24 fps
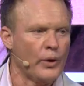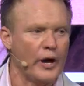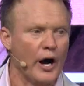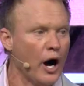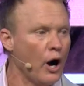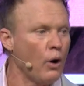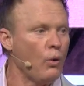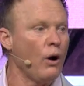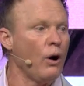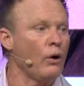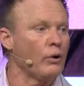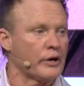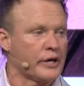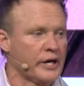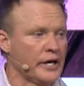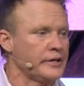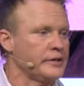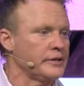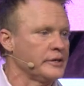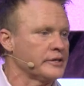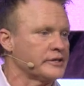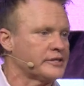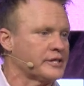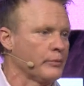we all want
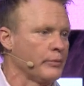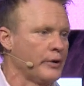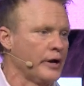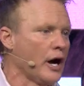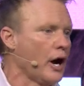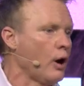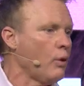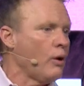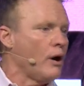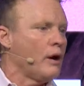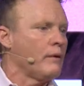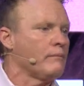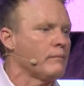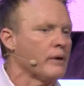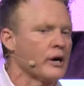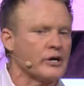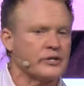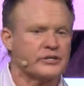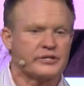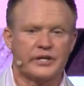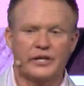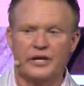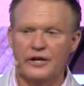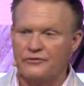goodness and we all want
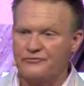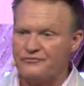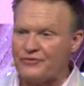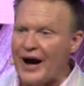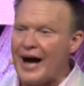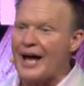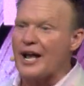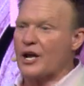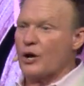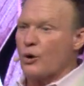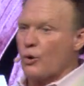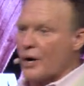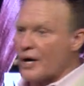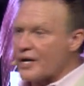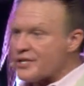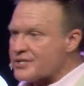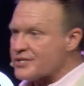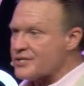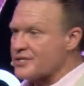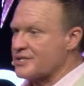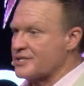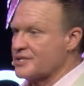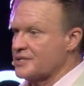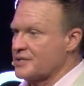mercy to follow
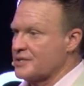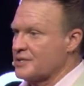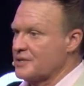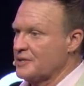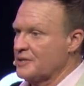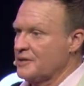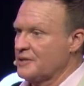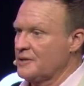us.